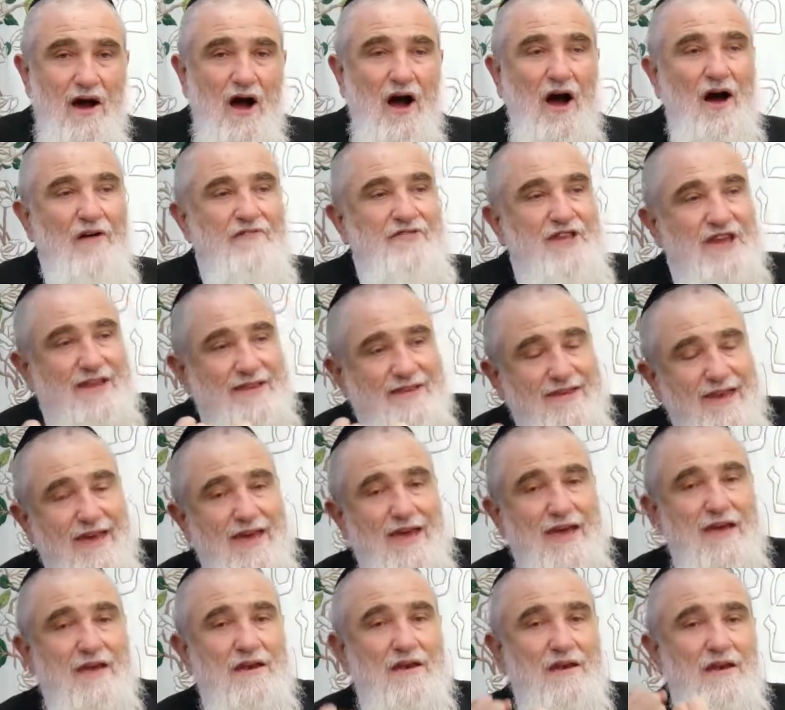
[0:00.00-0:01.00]
of the
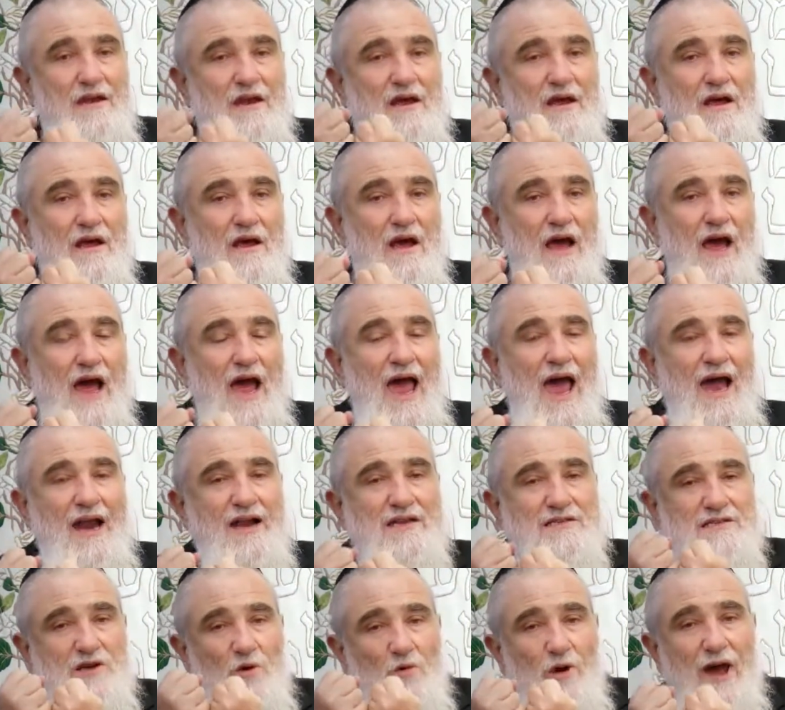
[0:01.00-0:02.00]
Din, and
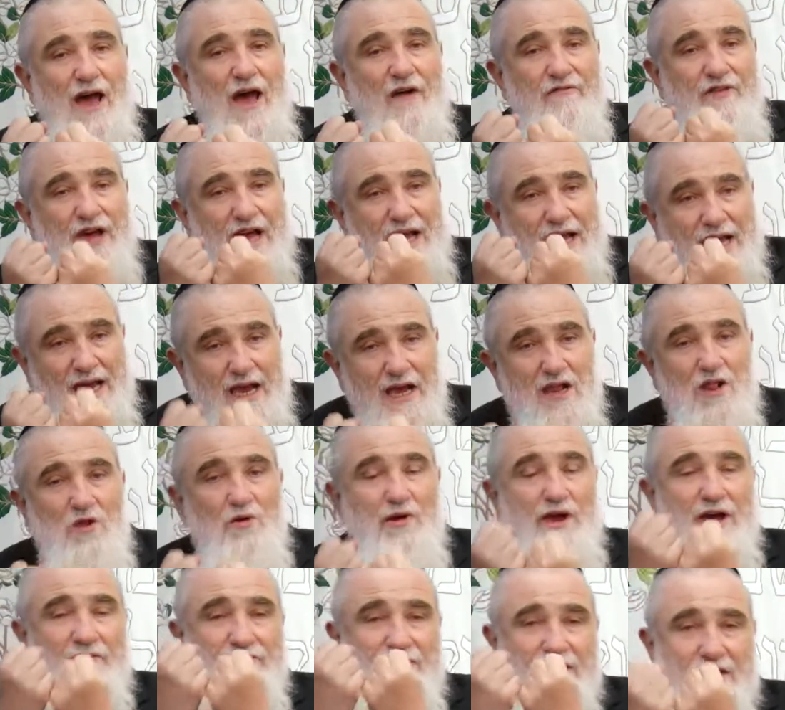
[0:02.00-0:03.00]
it's a way of a
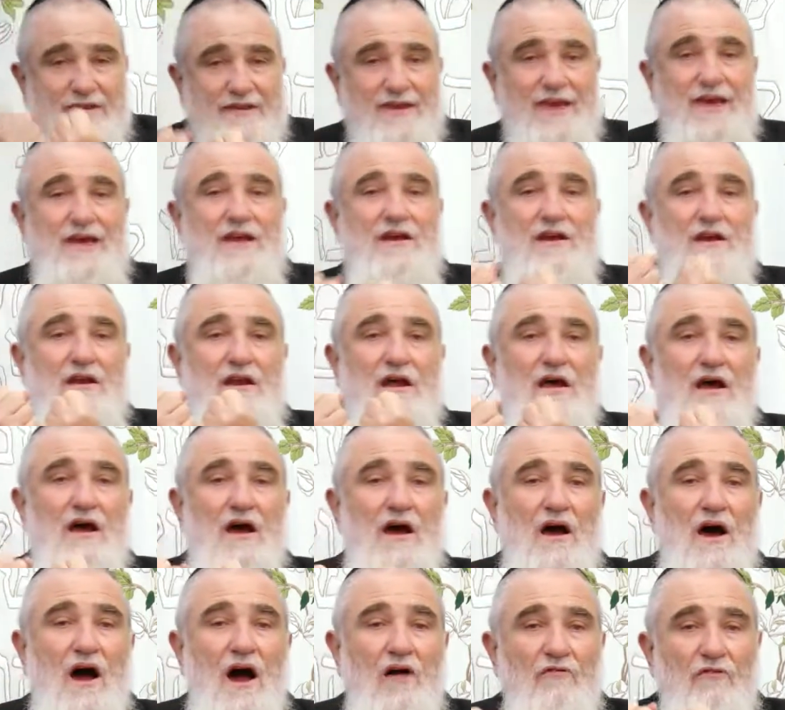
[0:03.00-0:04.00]
Gilui of the Din
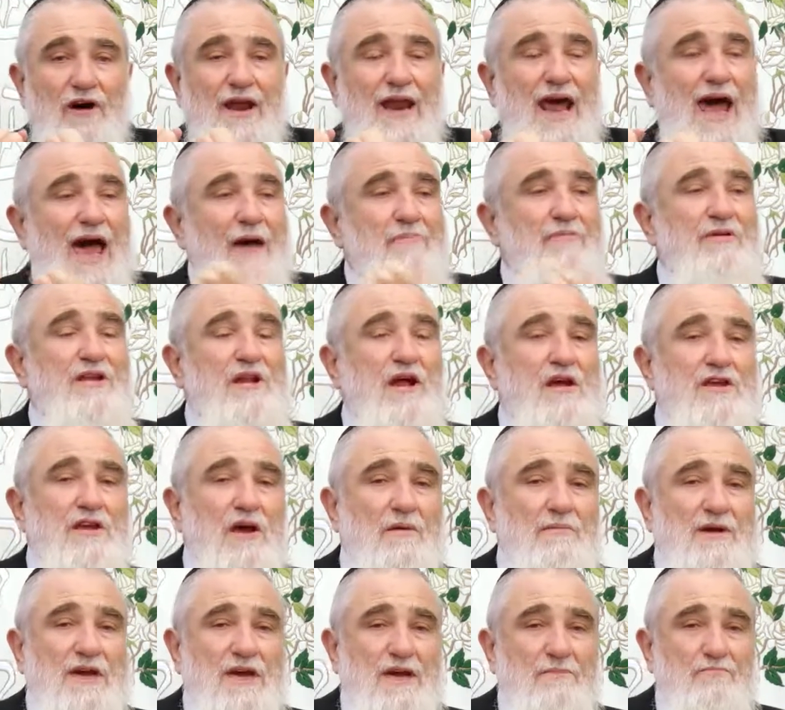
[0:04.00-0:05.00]
of what happened on
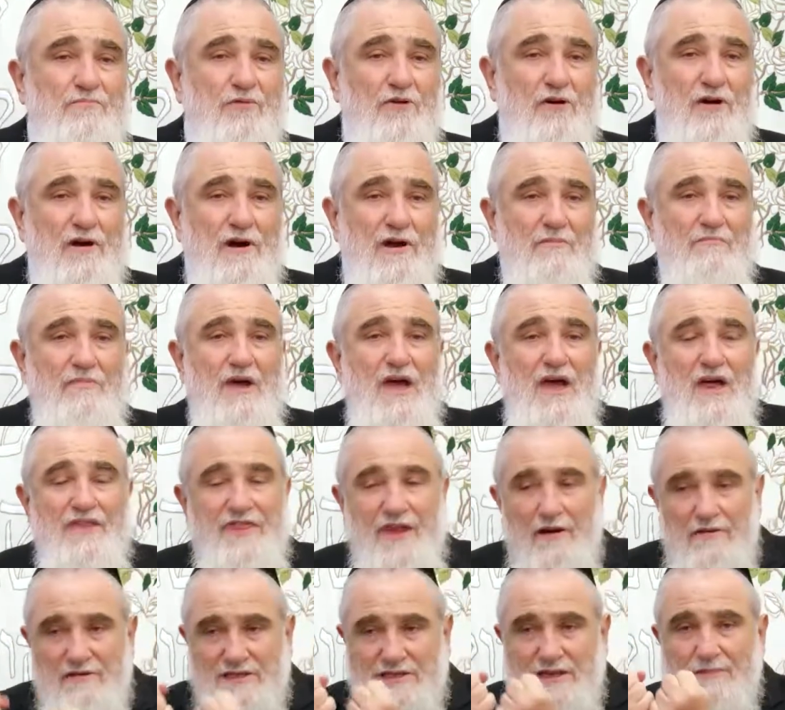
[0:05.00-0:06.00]
Yom Kippurim.
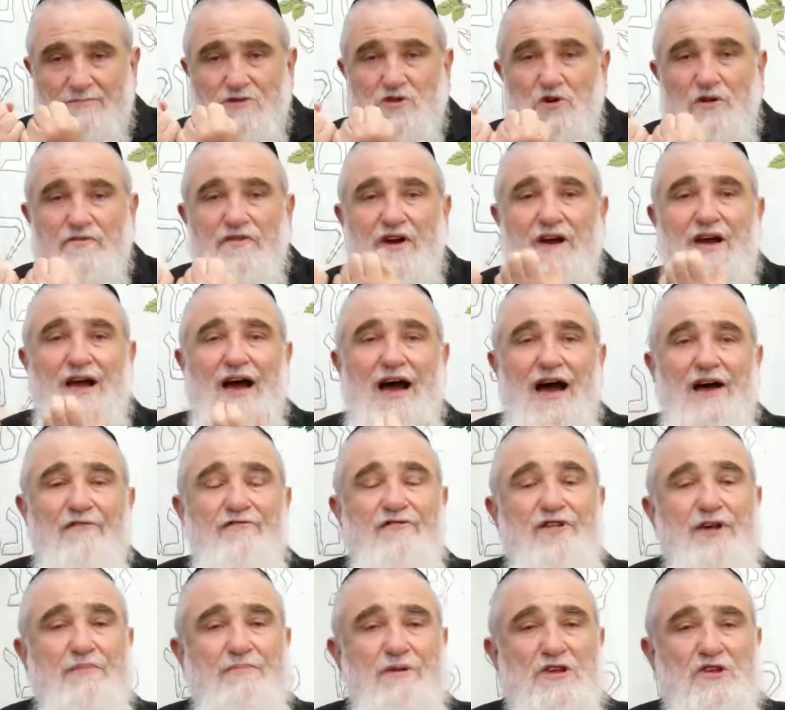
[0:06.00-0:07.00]
There was some sort of a
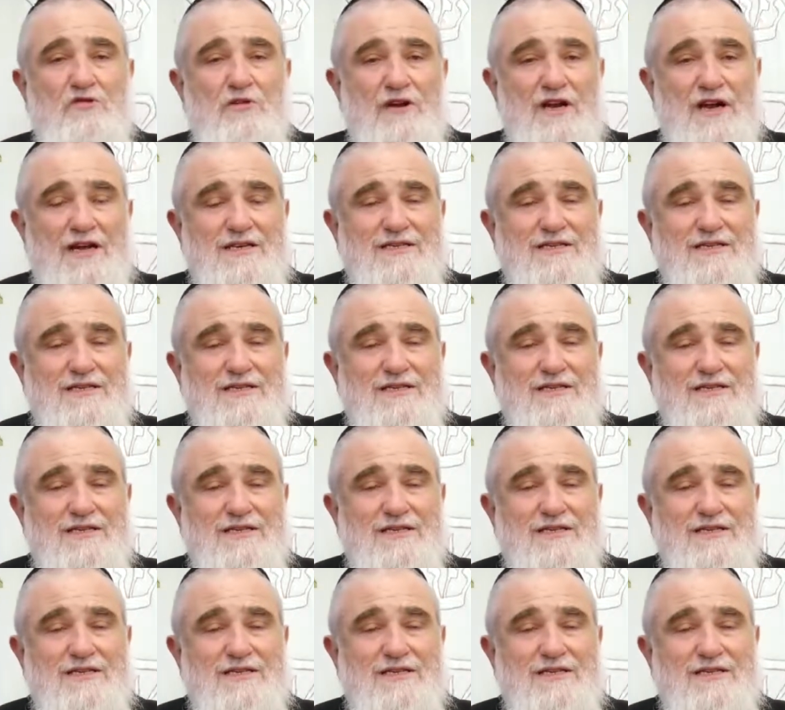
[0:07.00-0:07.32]
conflict between